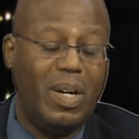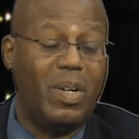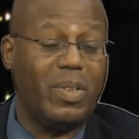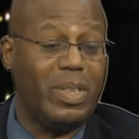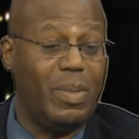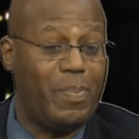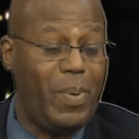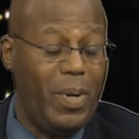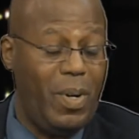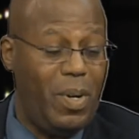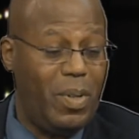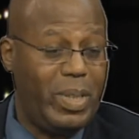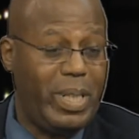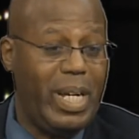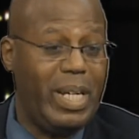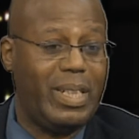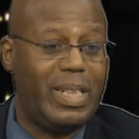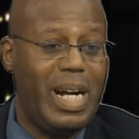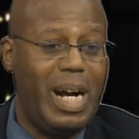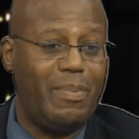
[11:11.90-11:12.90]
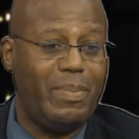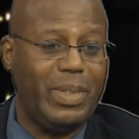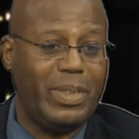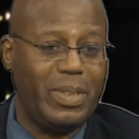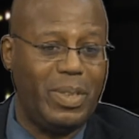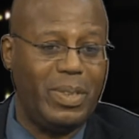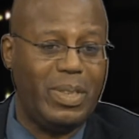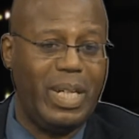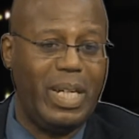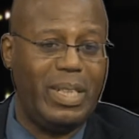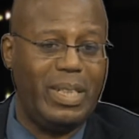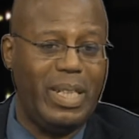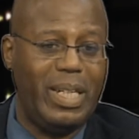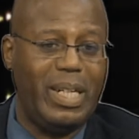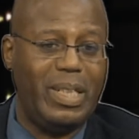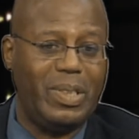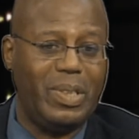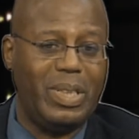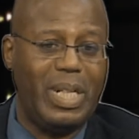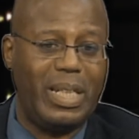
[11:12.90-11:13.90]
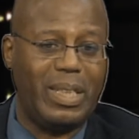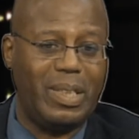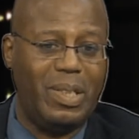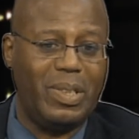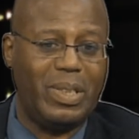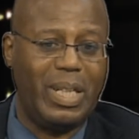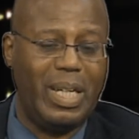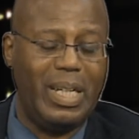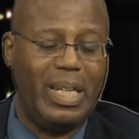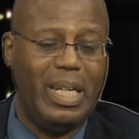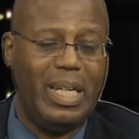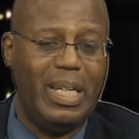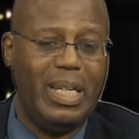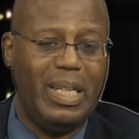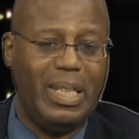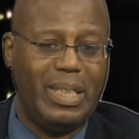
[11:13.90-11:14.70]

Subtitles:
Oh, okay. Comedies. Okay, yeah. You like okay.